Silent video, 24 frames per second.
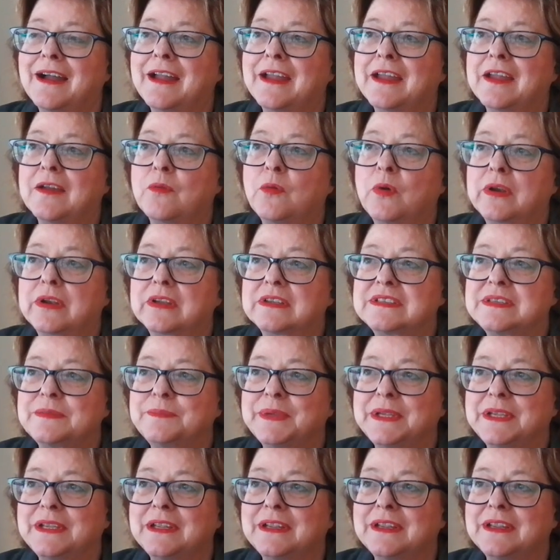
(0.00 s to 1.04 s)
I wanted to
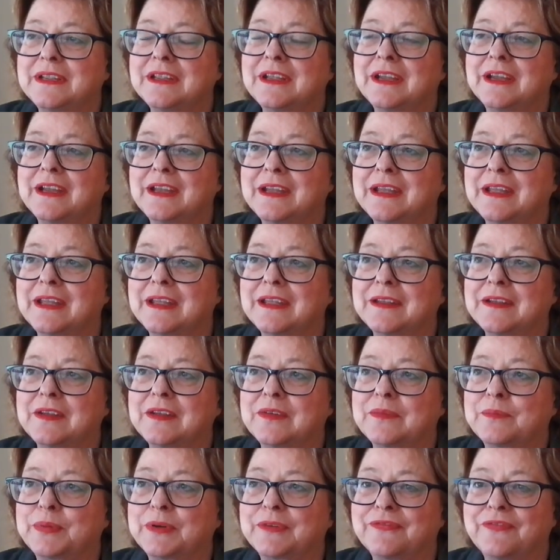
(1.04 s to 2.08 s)
be
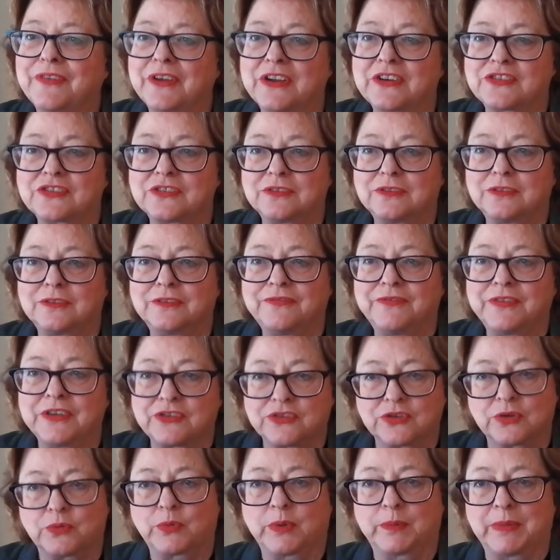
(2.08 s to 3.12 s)
a professional
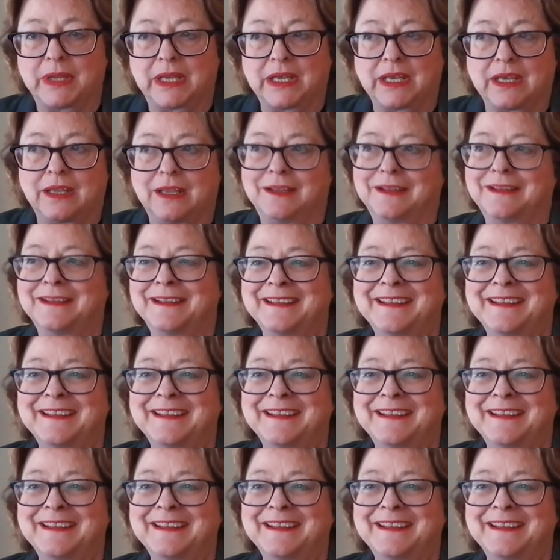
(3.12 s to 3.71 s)
fisherwoman.